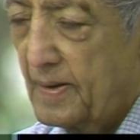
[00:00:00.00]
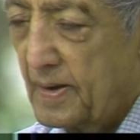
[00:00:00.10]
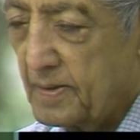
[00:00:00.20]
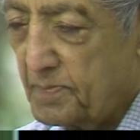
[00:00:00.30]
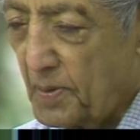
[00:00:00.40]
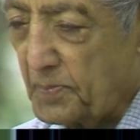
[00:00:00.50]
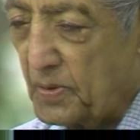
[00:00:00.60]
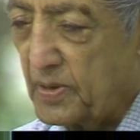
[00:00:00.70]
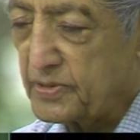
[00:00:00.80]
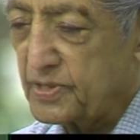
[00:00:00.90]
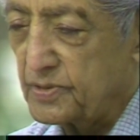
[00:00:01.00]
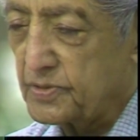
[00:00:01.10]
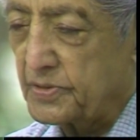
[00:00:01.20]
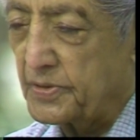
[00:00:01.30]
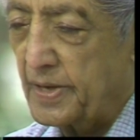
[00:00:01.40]
And population
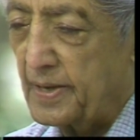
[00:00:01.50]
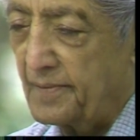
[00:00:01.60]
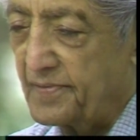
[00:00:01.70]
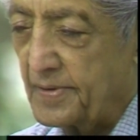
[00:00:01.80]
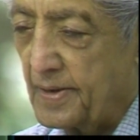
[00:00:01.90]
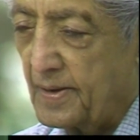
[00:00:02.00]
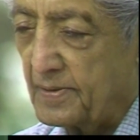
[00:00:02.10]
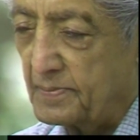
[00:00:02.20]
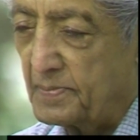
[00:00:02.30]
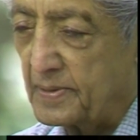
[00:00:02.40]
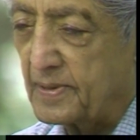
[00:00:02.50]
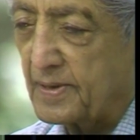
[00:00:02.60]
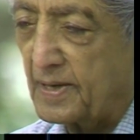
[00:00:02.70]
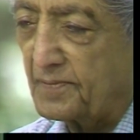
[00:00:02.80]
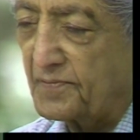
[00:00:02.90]
is growing every year at the
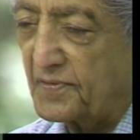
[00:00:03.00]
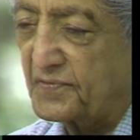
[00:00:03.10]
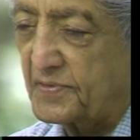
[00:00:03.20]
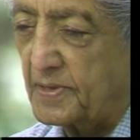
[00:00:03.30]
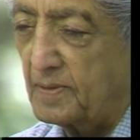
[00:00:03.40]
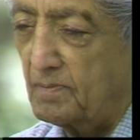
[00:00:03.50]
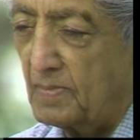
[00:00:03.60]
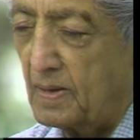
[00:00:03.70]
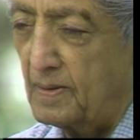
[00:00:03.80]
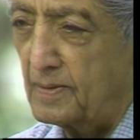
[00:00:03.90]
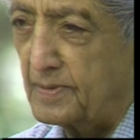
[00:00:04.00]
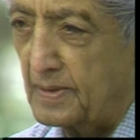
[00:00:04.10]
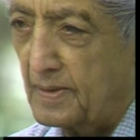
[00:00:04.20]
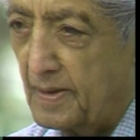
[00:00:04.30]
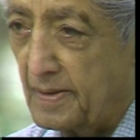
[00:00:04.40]
rate of 15
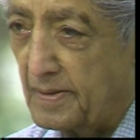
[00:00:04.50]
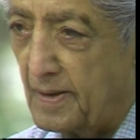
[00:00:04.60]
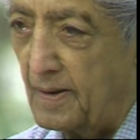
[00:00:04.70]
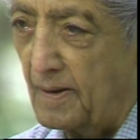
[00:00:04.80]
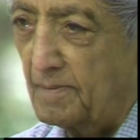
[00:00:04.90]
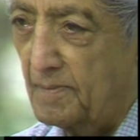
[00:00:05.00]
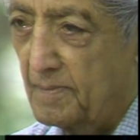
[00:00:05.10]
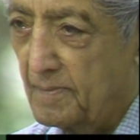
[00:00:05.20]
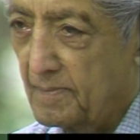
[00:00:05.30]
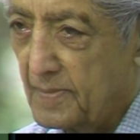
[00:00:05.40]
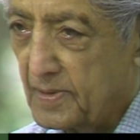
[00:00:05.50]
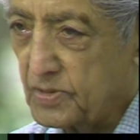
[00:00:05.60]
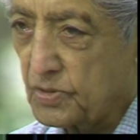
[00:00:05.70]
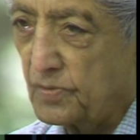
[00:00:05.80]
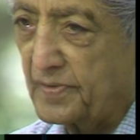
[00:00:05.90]
million a year.
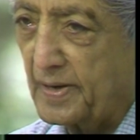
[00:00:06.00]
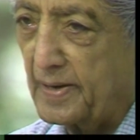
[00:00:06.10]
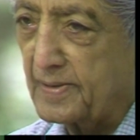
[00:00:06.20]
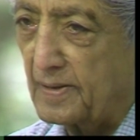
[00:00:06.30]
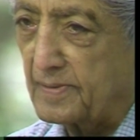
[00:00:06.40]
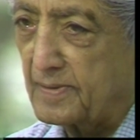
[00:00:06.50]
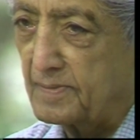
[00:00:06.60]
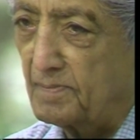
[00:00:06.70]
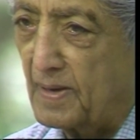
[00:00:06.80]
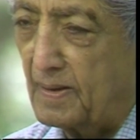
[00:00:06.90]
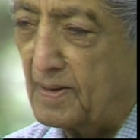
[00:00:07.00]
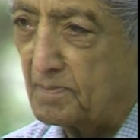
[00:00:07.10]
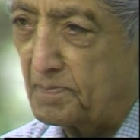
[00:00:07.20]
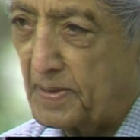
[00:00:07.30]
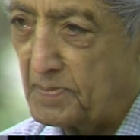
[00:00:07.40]
It's over 800
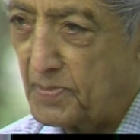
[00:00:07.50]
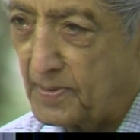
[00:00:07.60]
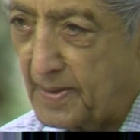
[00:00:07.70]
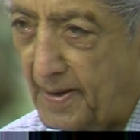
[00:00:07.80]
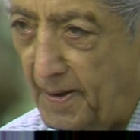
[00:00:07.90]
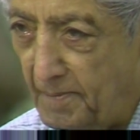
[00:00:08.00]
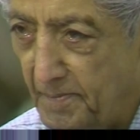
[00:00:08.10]
million people there.